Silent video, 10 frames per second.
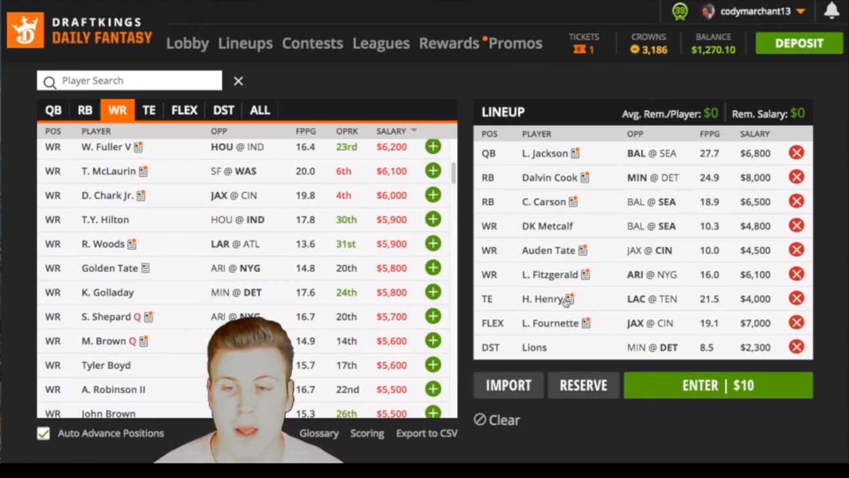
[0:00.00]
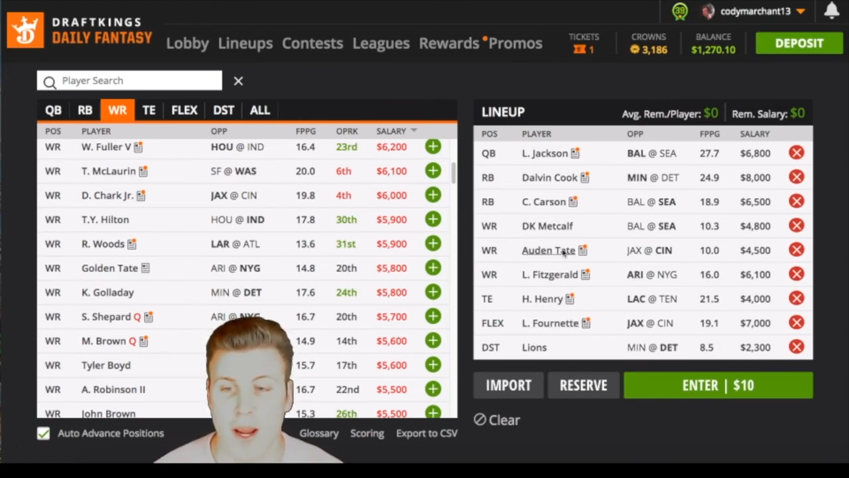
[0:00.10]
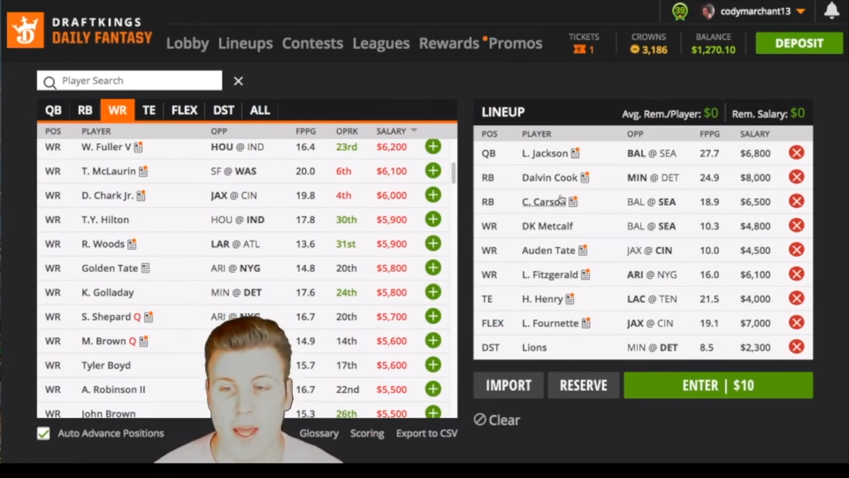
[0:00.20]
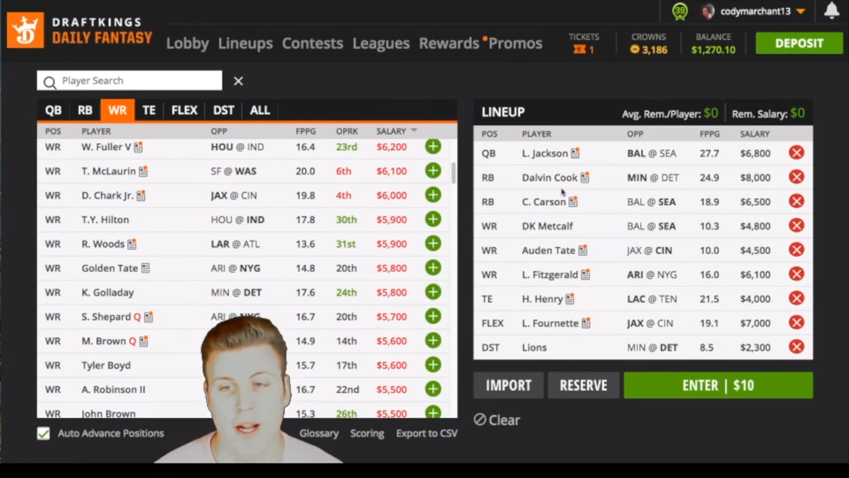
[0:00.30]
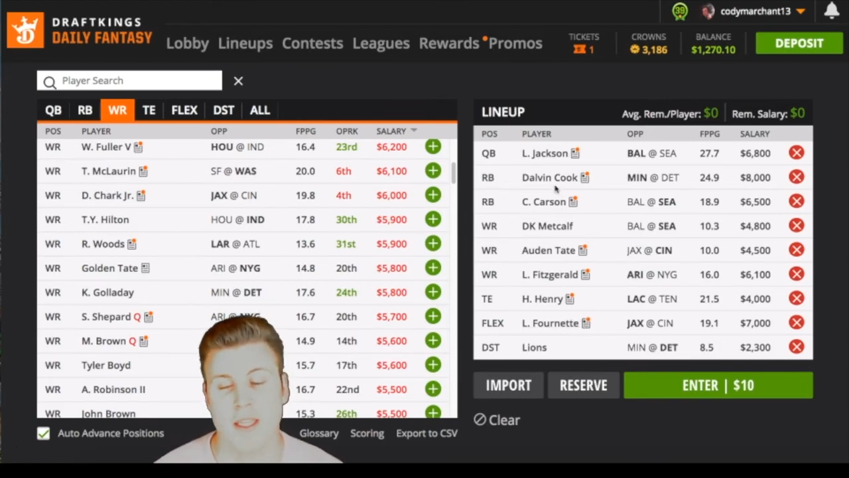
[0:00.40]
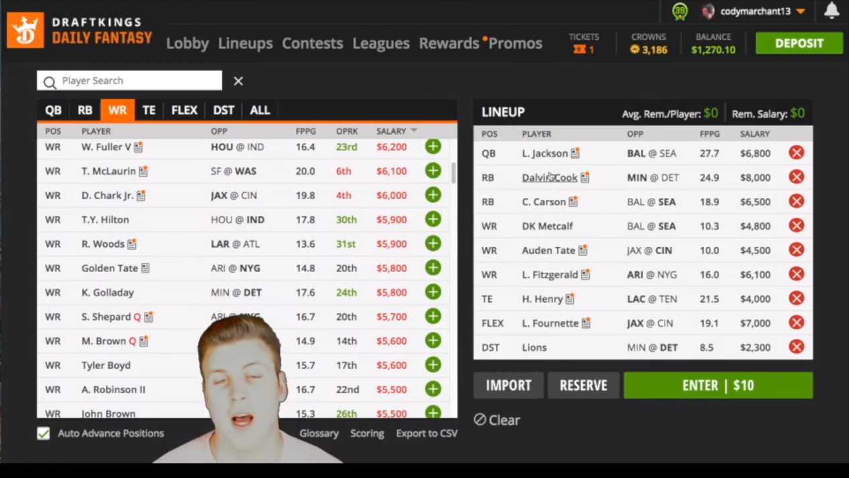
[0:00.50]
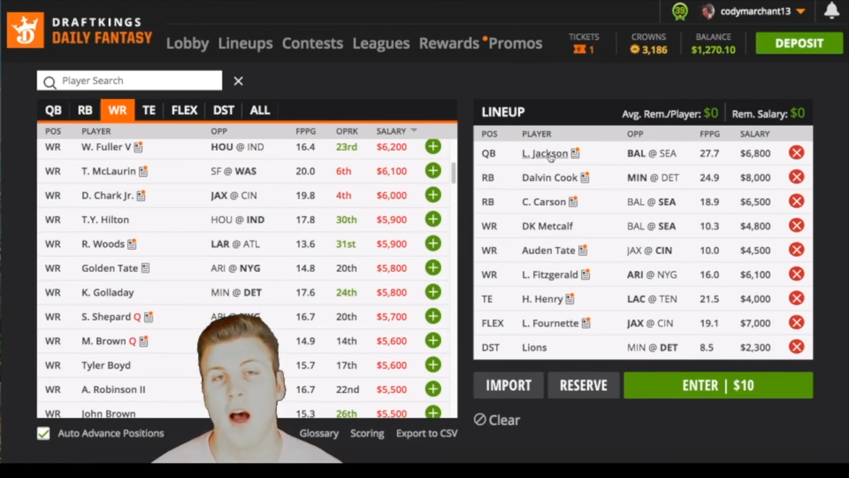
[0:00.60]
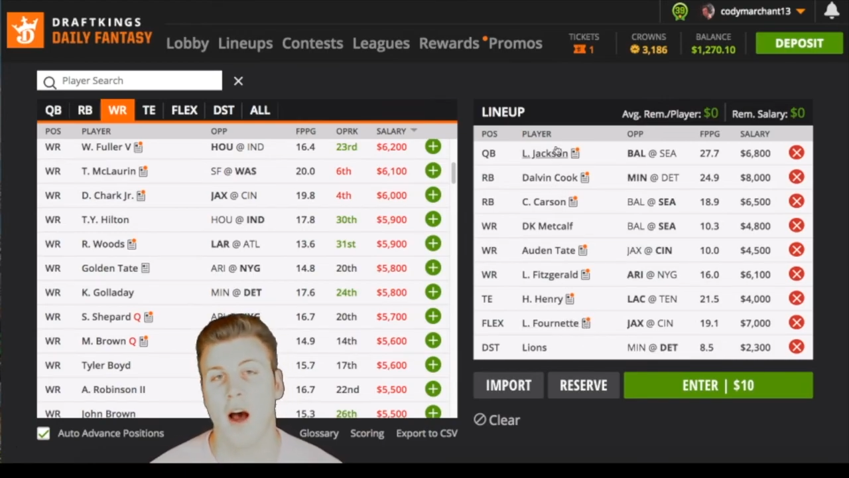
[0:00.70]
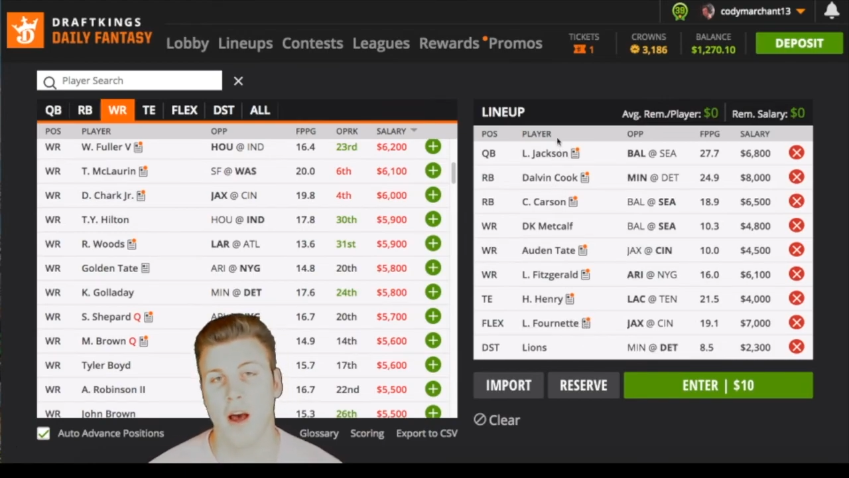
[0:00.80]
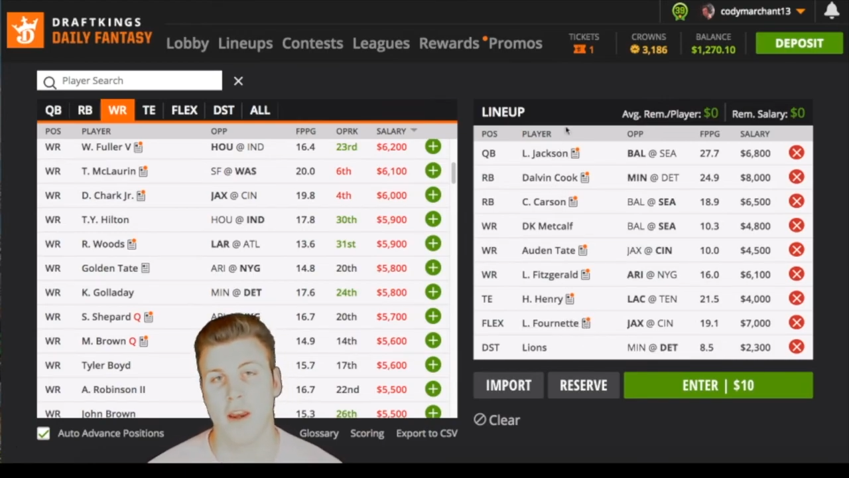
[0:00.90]
I get a
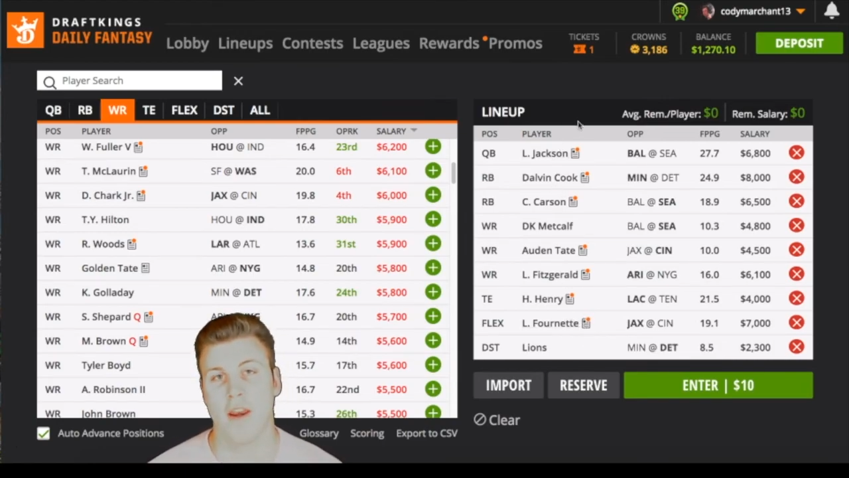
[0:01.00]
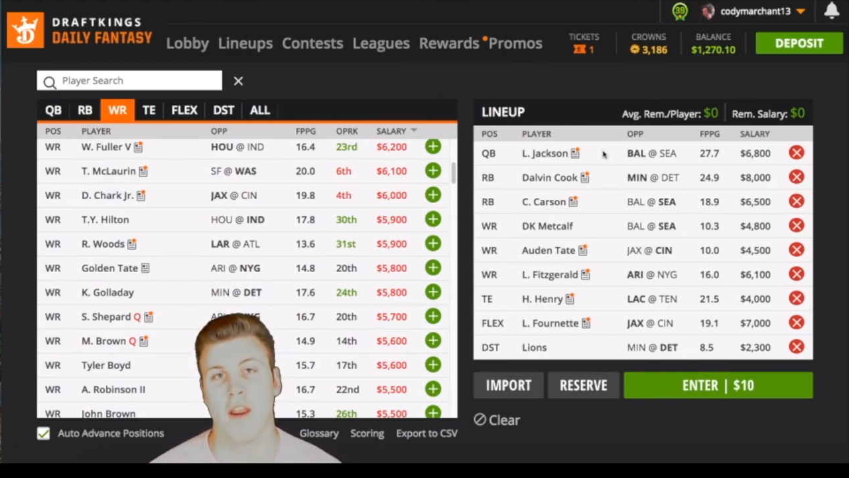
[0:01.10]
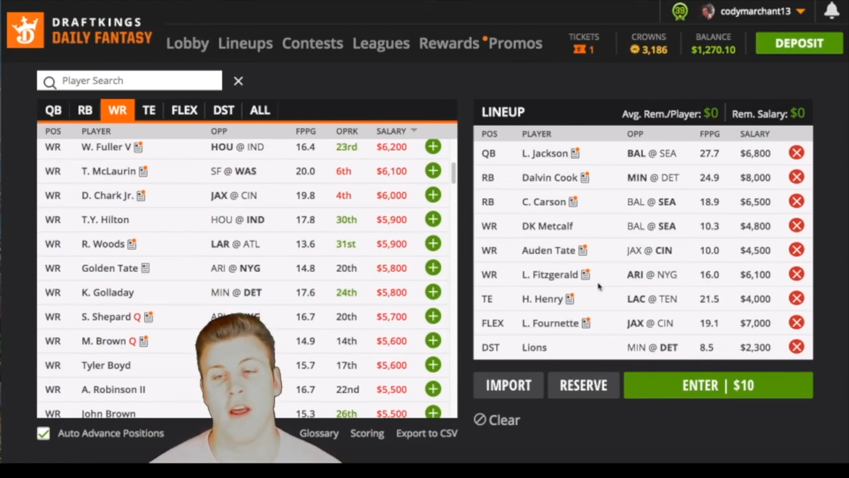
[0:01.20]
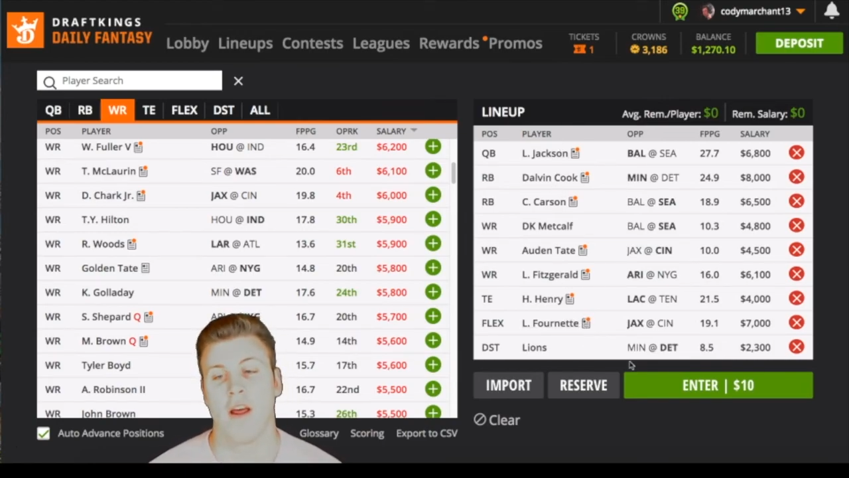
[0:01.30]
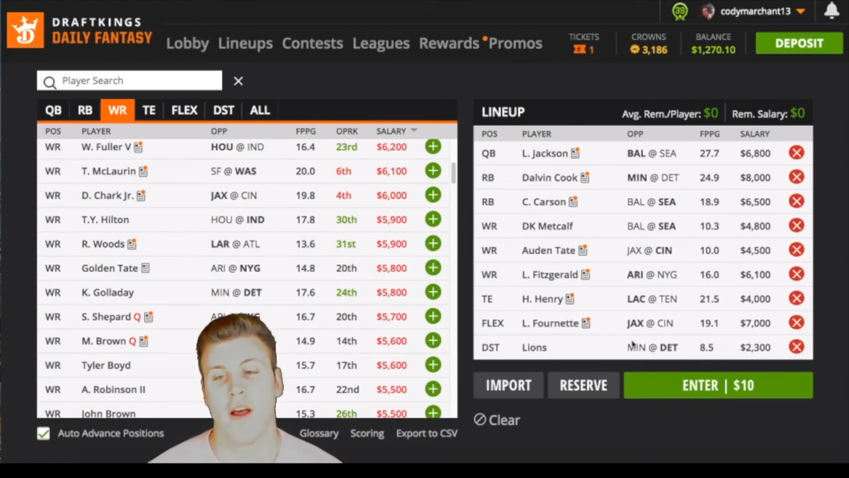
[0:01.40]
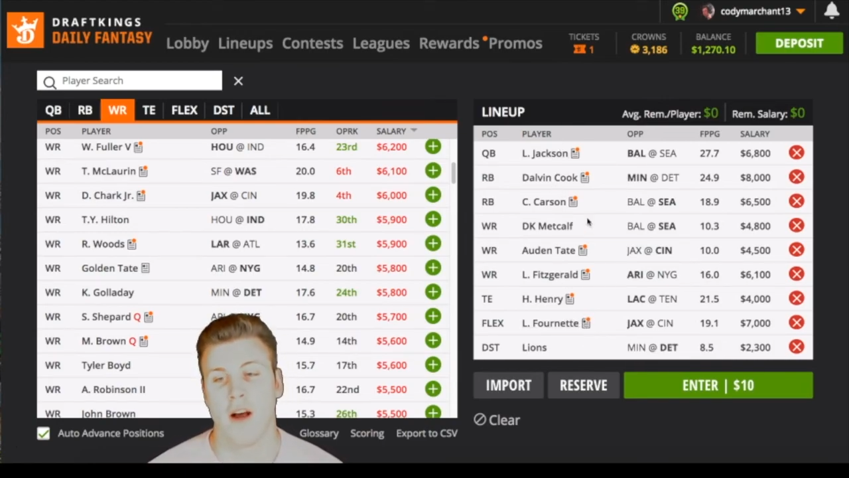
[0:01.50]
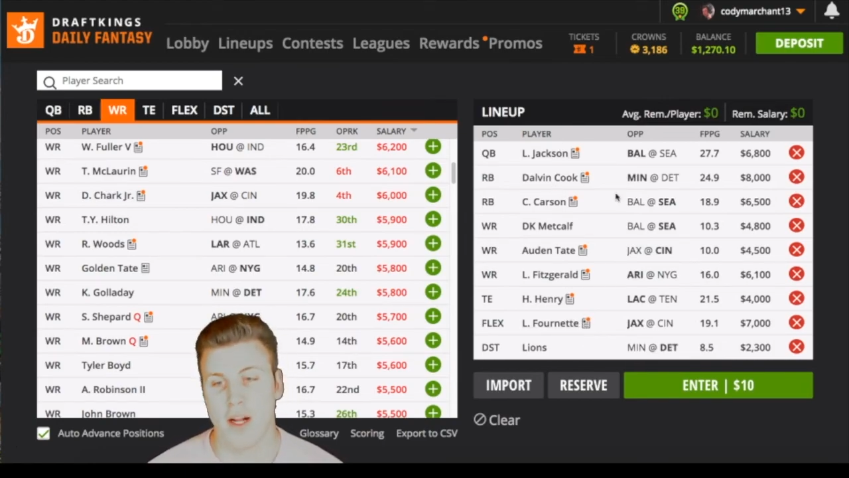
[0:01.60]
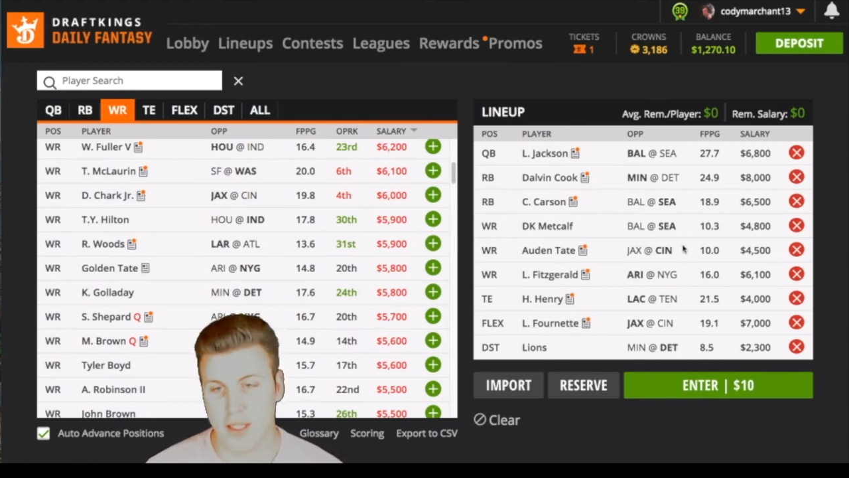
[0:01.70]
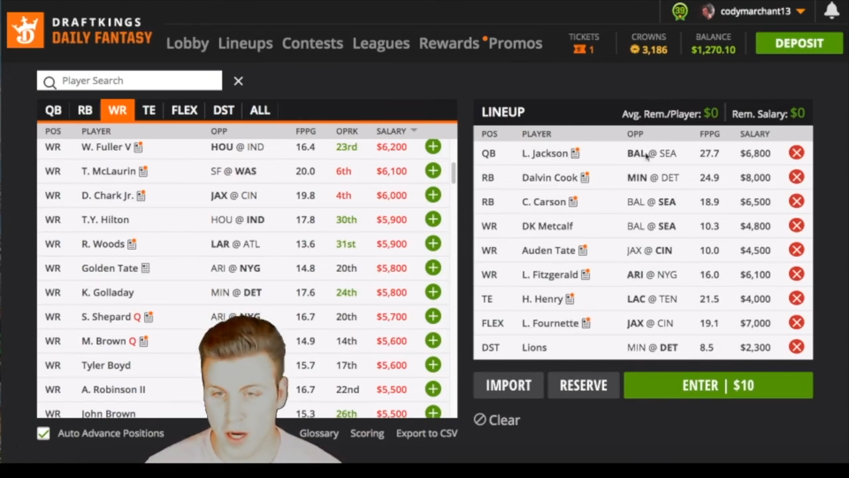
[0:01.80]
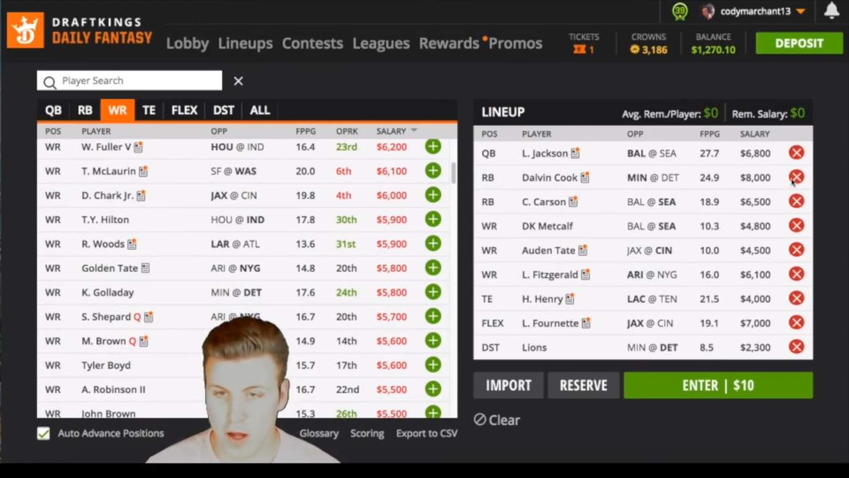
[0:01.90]

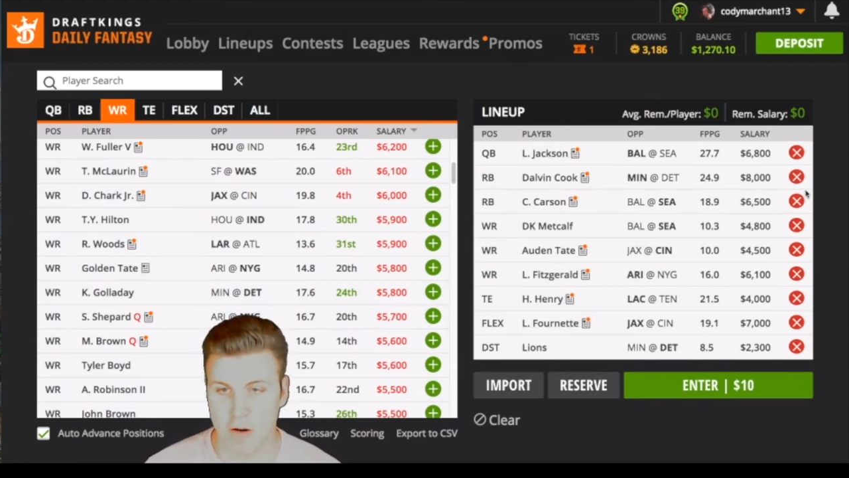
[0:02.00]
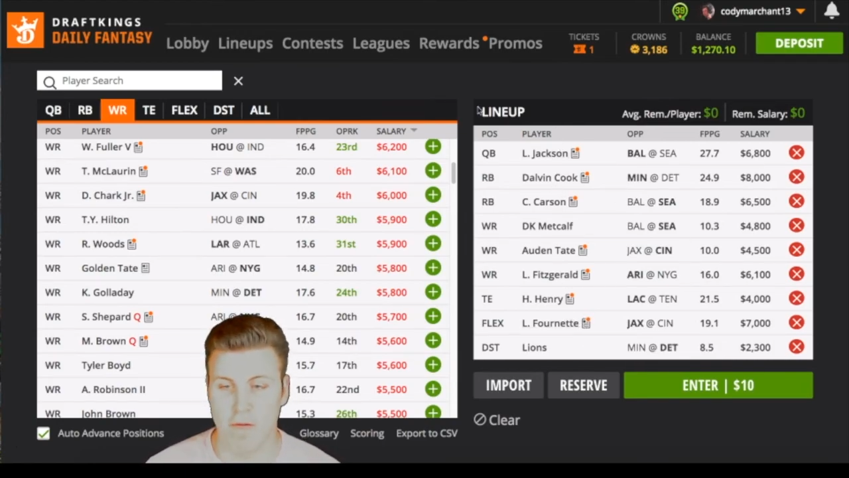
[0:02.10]
ton